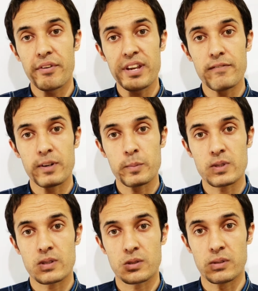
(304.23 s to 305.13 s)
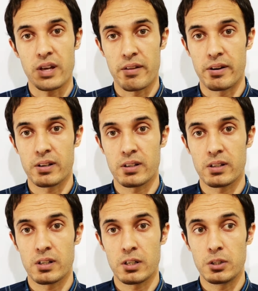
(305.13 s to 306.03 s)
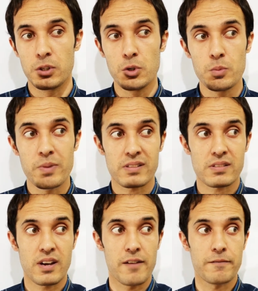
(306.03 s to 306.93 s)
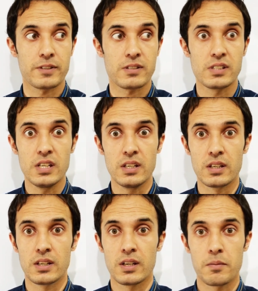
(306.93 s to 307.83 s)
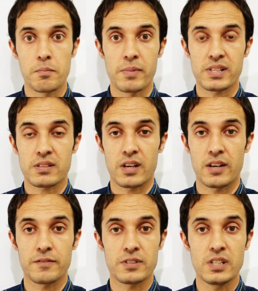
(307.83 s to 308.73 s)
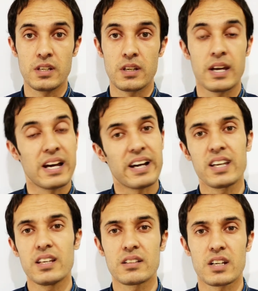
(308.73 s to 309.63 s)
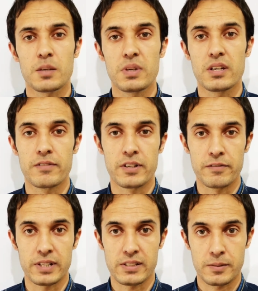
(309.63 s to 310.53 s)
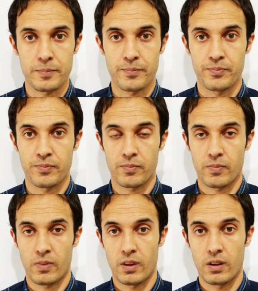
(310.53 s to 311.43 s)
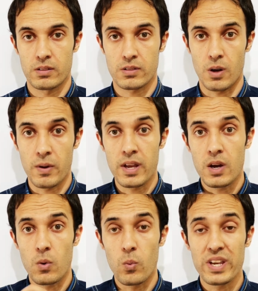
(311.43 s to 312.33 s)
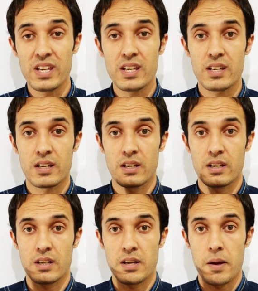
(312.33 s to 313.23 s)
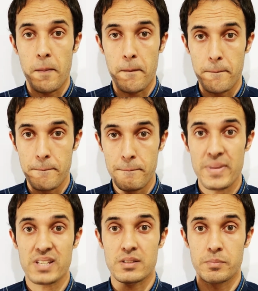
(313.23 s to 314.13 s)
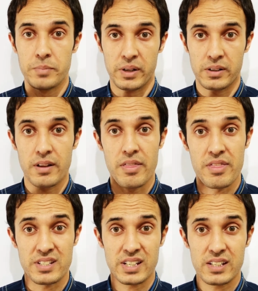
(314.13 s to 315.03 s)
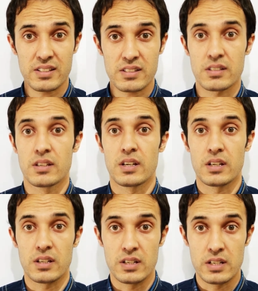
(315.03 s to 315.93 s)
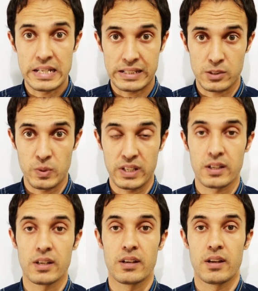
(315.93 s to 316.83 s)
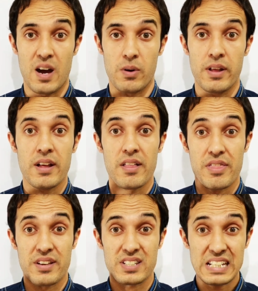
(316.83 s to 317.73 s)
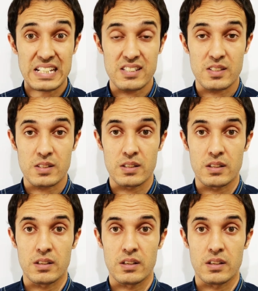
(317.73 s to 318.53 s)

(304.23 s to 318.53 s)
three verbs together, you must have seen, must have seen. Again, it can be a verb phrase. So, we must book the tickets next week. Now, the tickets